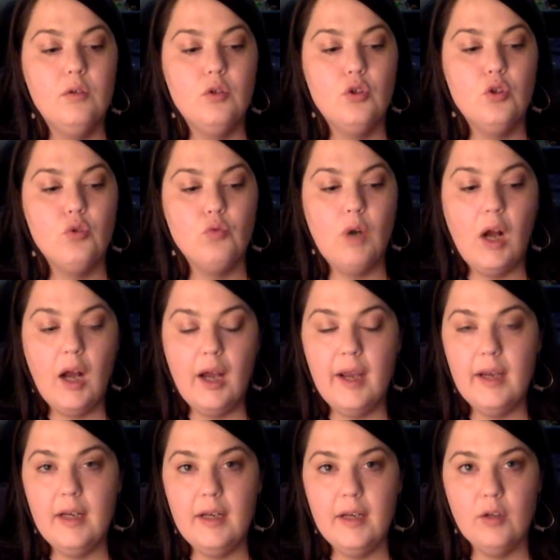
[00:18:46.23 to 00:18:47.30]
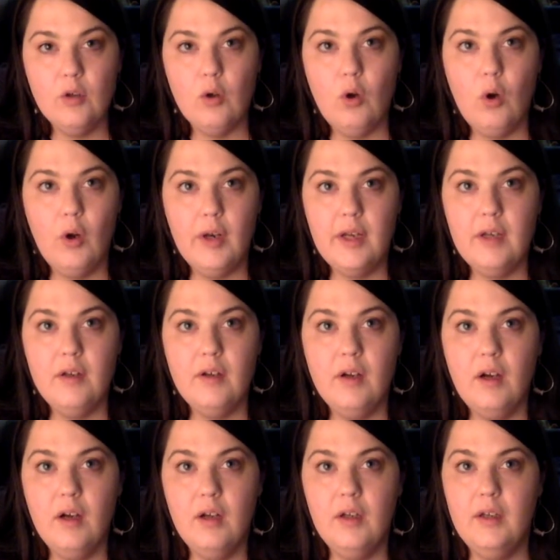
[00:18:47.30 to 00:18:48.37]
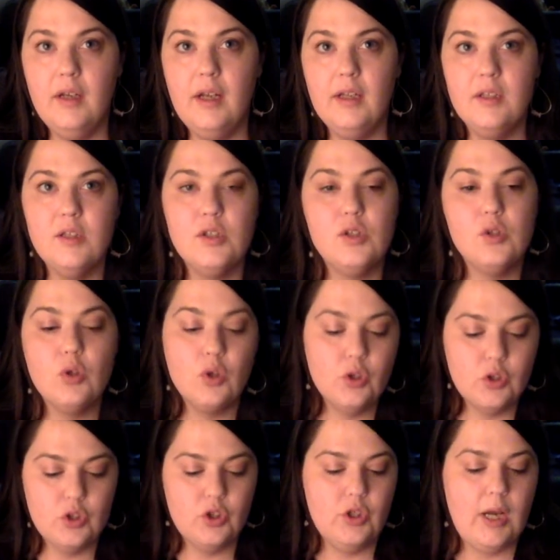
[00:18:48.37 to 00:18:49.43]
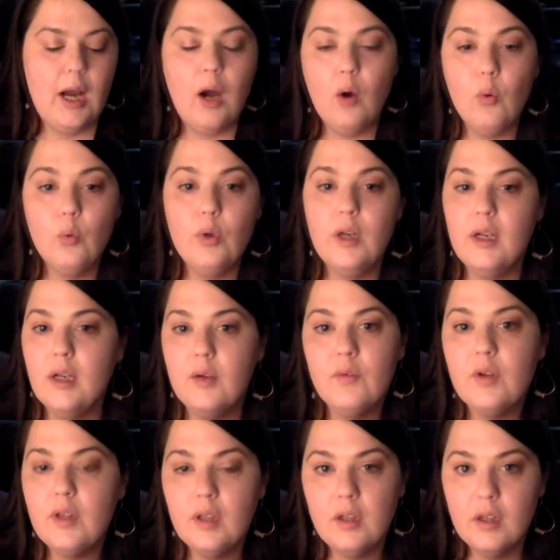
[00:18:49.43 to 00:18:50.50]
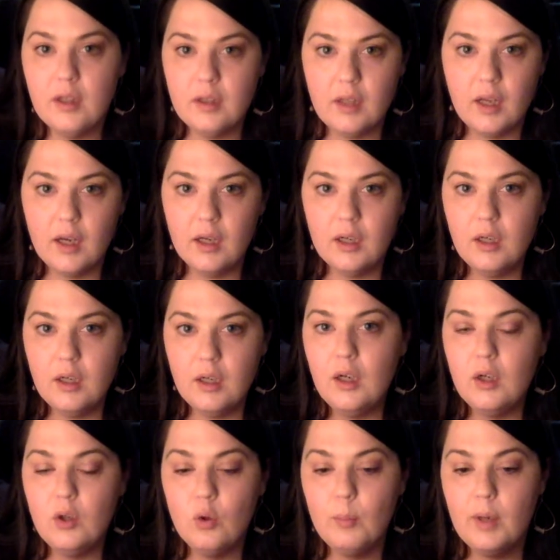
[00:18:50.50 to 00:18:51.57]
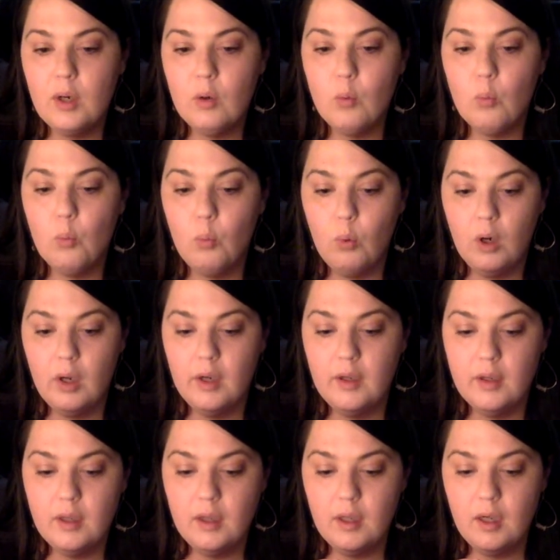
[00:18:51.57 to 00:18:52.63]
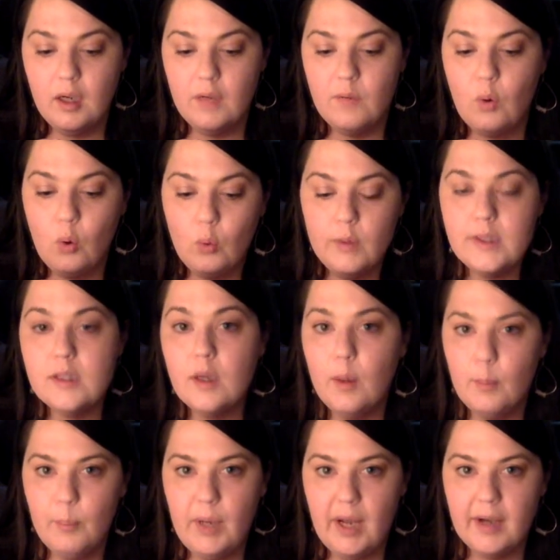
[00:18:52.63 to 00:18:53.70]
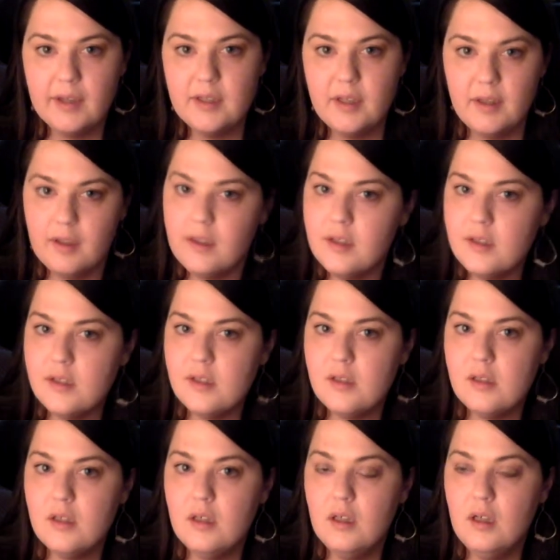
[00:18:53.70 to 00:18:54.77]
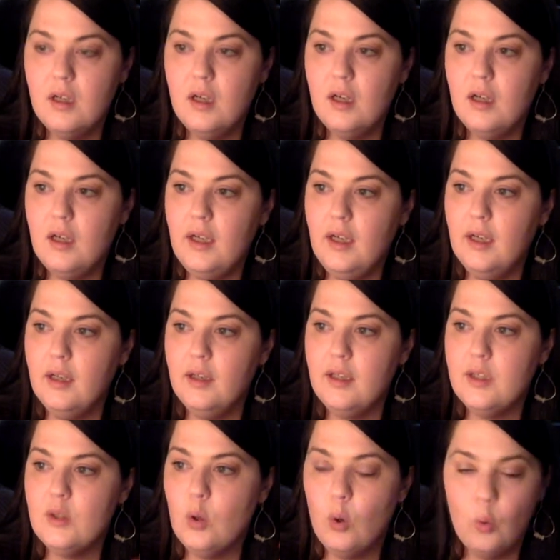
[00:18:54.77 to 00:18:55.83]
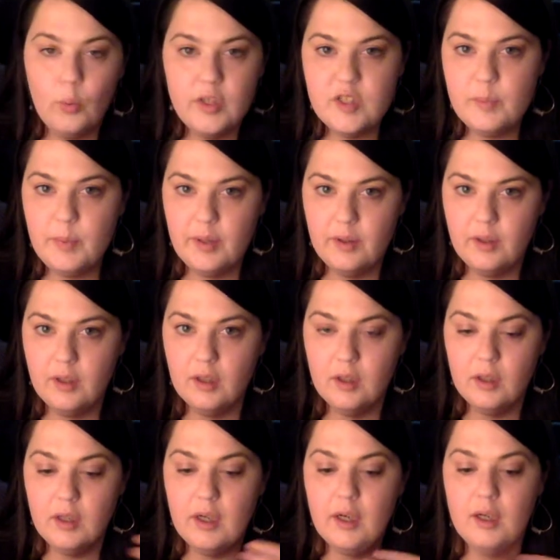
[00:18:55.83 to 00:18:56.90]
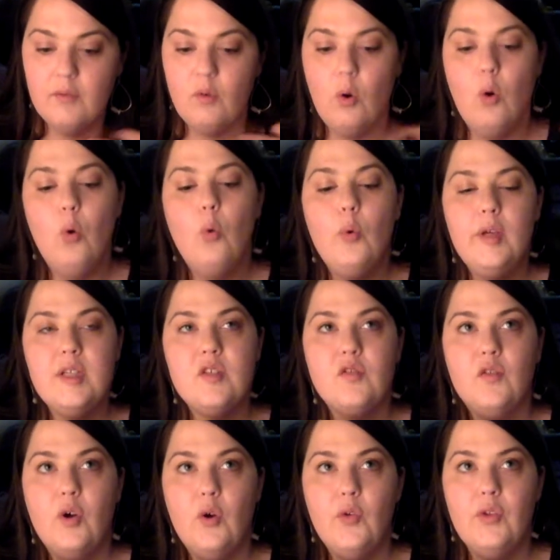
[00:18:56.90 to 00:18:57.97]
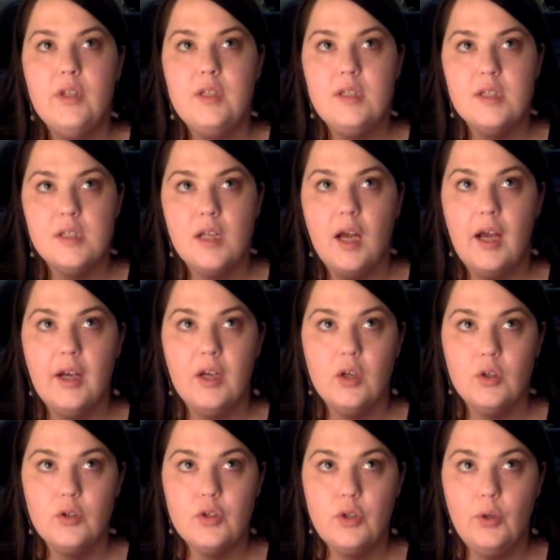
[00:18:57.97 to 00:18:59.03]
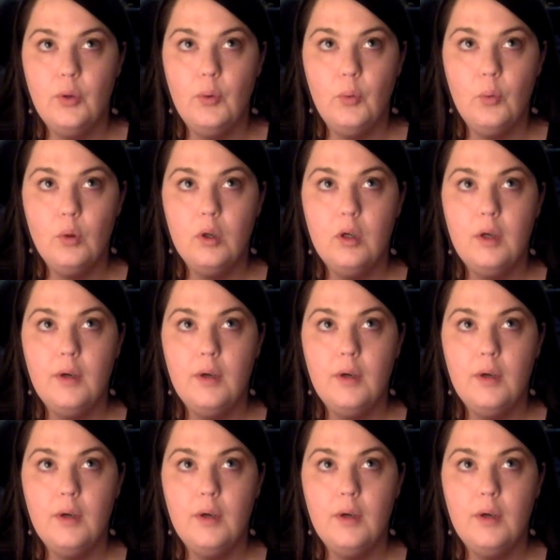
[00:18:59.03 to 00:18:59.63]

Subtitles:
tried and gone and done and searched out and everything like that, no matter what, I've always come back to this. And it's always been there, and I've always felt the desire to,